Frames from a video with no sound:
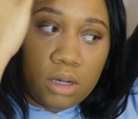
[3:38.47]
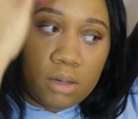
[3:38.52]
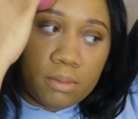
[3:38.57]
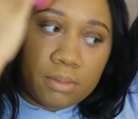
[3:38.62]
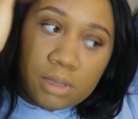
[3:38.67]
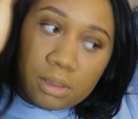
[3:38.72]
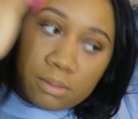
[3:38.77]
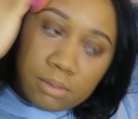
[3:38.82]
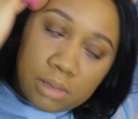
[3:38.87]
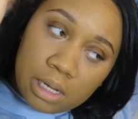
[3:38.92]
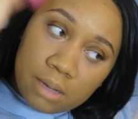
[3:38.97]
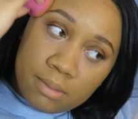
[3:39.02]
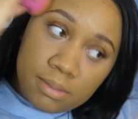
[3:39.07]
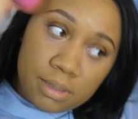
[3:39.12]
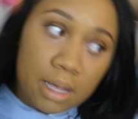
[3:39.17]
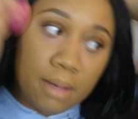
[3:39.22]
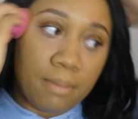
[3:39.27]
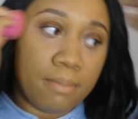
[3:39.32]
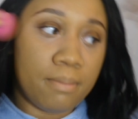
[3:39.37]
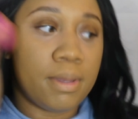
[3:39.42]
Sometimes
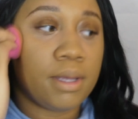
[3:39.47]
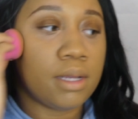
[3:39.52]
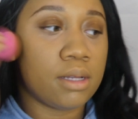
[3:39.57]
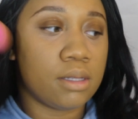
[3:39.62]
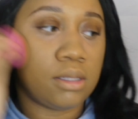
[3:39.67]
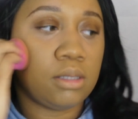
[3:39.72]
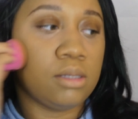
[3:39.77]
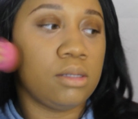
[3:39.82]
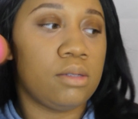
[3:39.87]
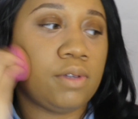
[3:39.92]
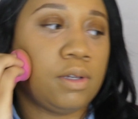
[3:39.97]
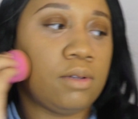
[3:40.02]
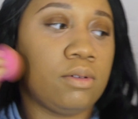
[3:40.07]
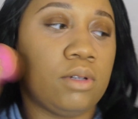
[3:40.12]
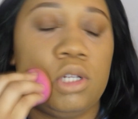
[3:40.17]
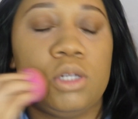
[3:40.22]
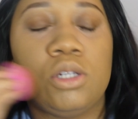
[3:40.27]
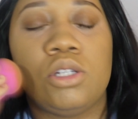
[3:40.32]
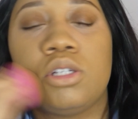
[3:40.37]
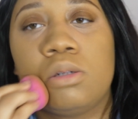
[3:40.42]
I mix this
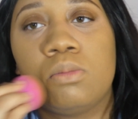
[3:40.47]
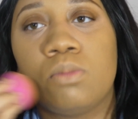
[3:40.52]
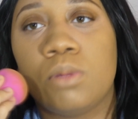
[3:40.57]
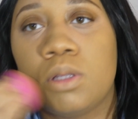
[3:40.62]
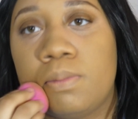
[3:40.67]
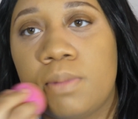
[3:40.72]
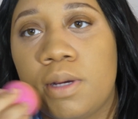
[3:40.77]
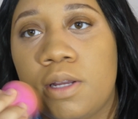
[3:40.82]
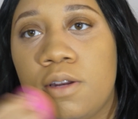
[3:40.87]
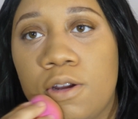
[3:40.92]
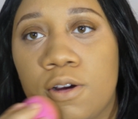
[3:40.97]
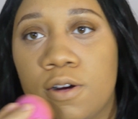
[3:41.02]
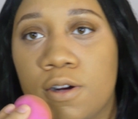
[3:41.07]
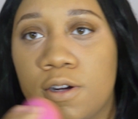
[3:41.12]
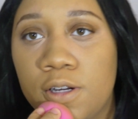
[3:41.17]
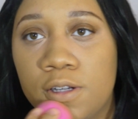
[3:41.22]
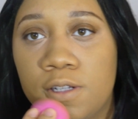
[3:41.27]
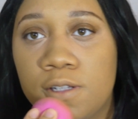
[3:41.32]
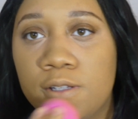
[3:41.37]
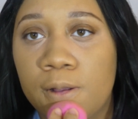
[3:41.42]
foundation with my
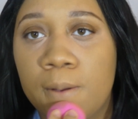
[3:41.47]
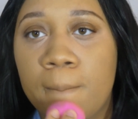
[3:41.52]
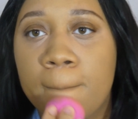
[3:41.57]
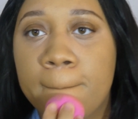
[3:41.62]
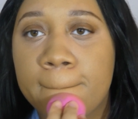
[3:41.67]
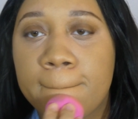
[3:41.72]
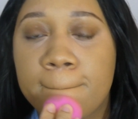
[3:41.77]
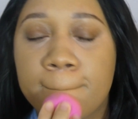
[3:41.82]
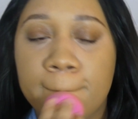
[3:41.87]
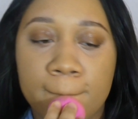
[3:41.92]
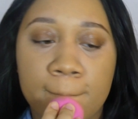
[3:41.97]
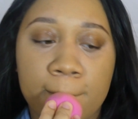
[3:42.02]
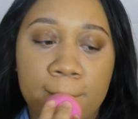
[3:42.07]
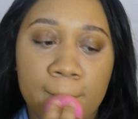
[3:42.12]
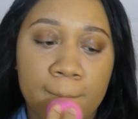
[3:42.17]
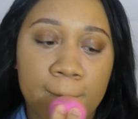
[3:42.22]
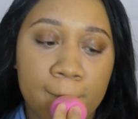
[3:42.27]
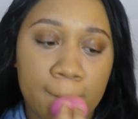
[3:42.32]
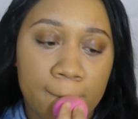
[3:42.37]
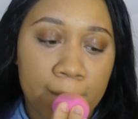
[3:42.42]
NARS.
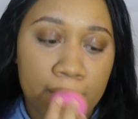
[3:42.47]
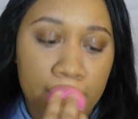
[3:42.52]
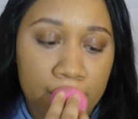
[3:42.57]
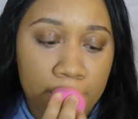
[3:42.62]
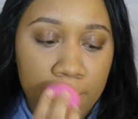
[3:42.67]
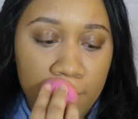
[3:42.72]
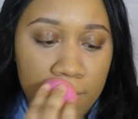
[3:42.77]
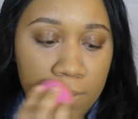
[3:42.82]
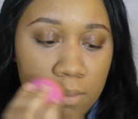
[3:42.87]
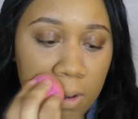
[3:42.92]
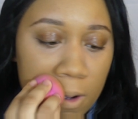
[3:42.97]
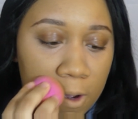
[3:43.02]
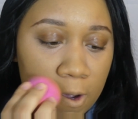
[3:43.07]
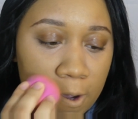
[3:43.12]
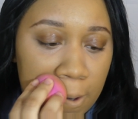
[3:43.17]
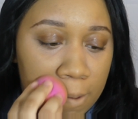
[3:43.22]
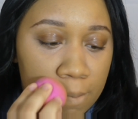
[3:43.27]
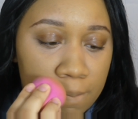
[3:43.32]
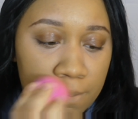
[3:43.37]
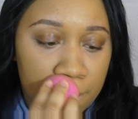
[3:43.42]

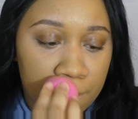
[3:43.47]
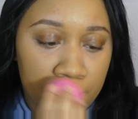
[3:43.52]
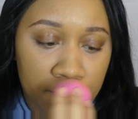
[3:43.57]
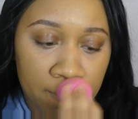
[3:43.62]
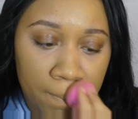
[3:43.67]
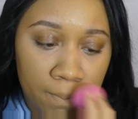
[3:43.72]
The